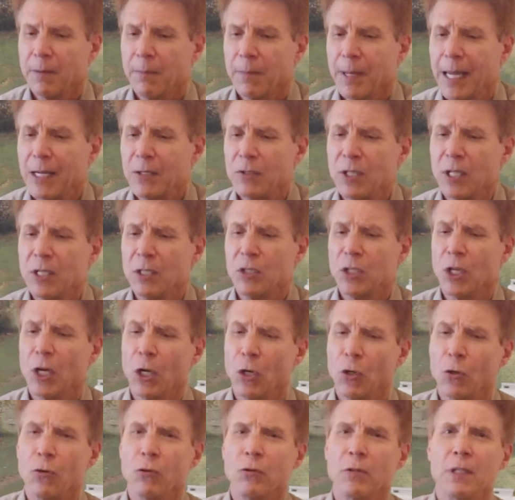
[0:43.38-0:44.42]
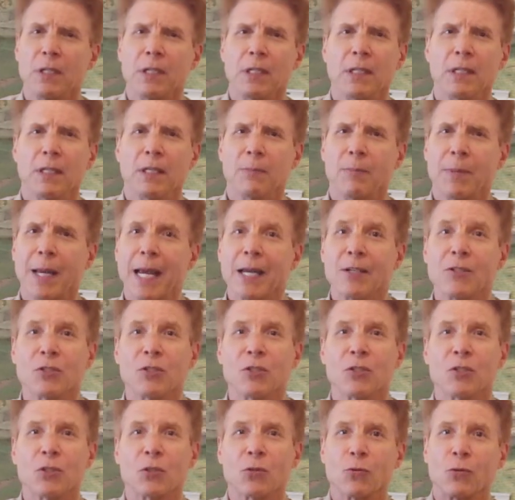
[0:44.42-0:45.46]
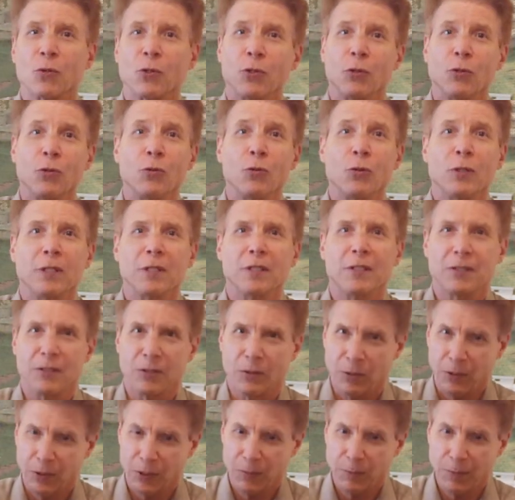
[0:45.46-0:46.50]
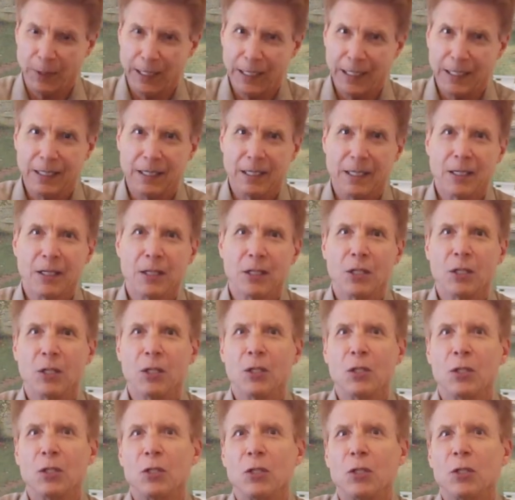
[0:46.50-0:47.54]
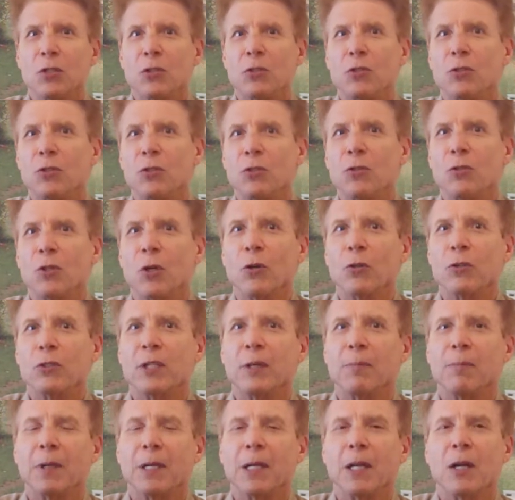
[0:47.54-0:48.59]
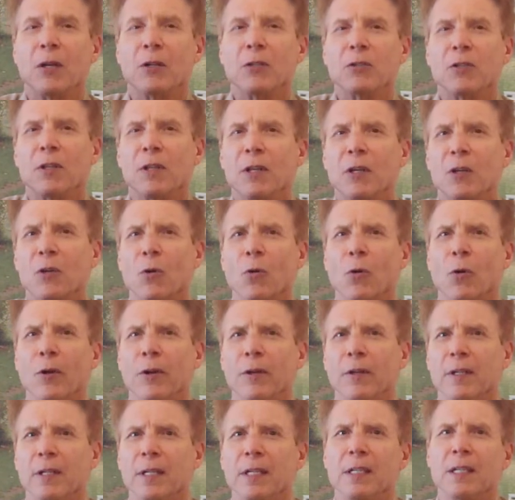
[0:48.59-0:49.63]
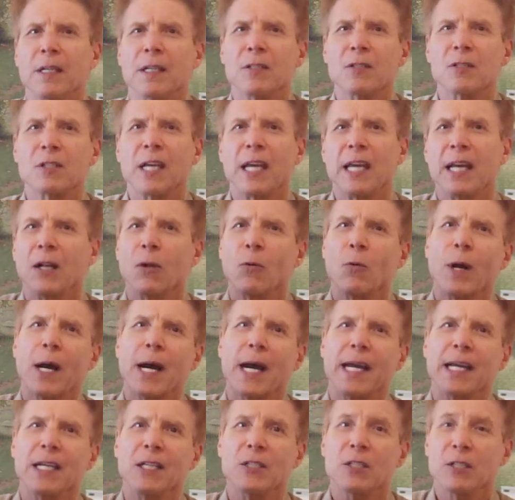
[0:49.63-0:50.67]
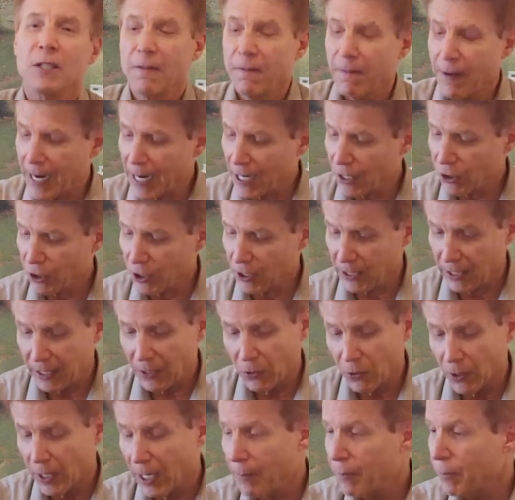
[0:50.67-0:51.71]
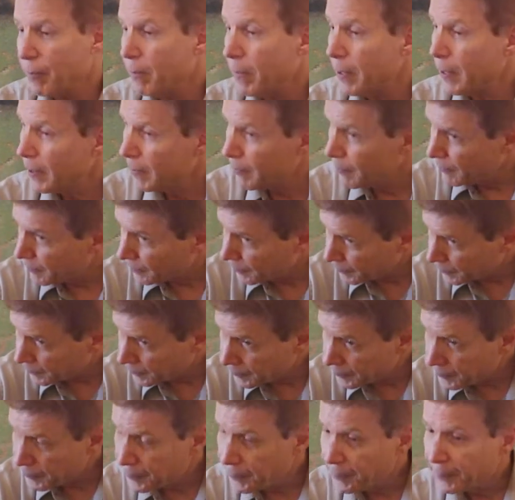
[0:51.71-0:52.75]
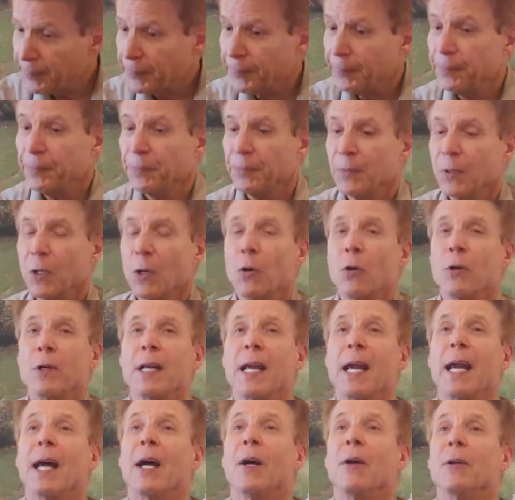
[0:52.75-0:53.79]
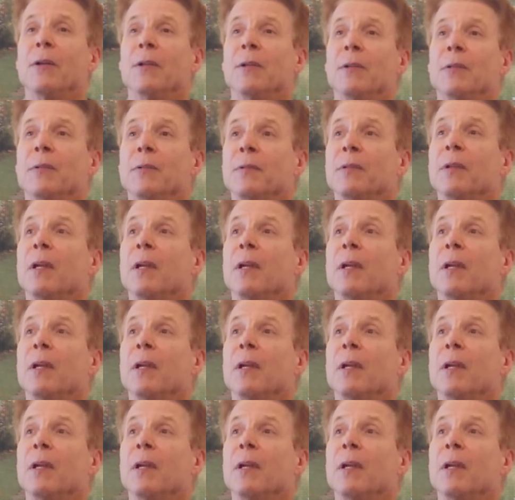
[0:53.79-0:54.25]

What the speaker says: Passing tone passes through, so to speak, two notes that belong to the chord in a scale-wise fashion, either up or down.